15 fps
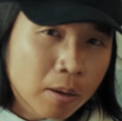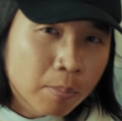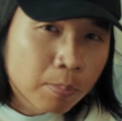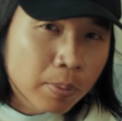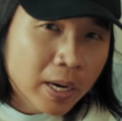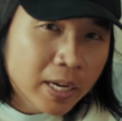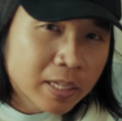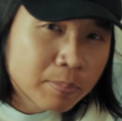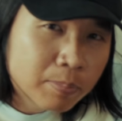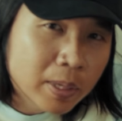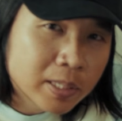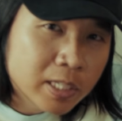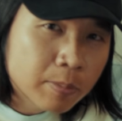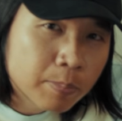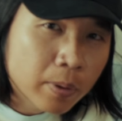Buying
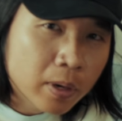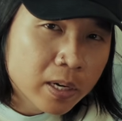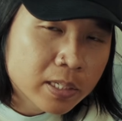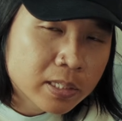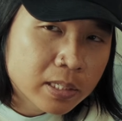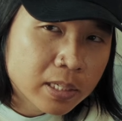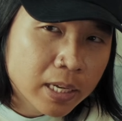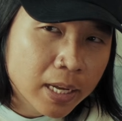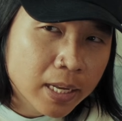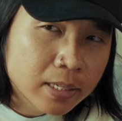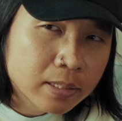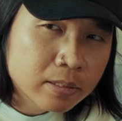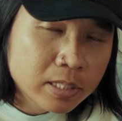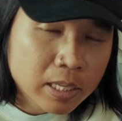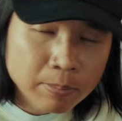budget parts
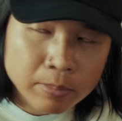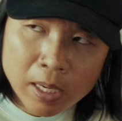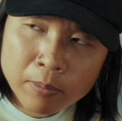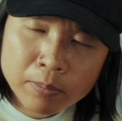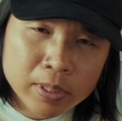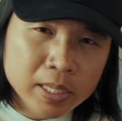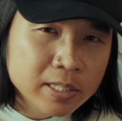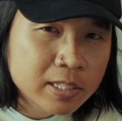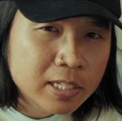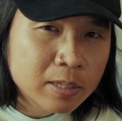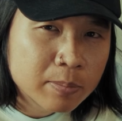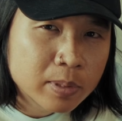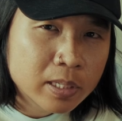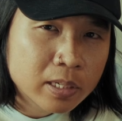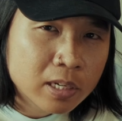can sometimes mean
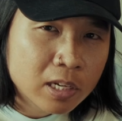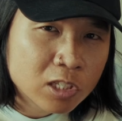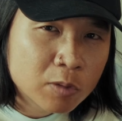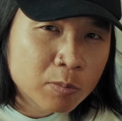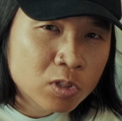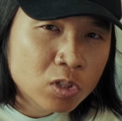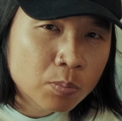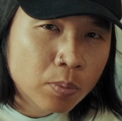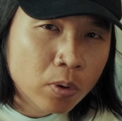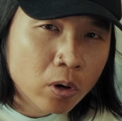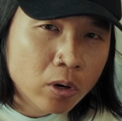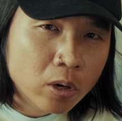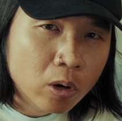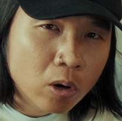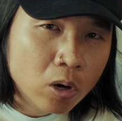limited customer
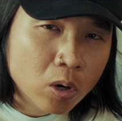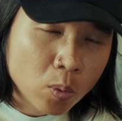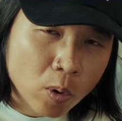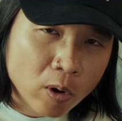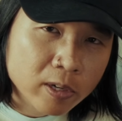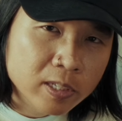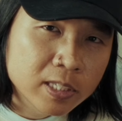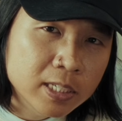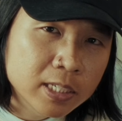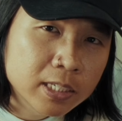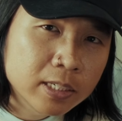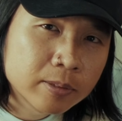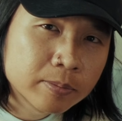support or warranty,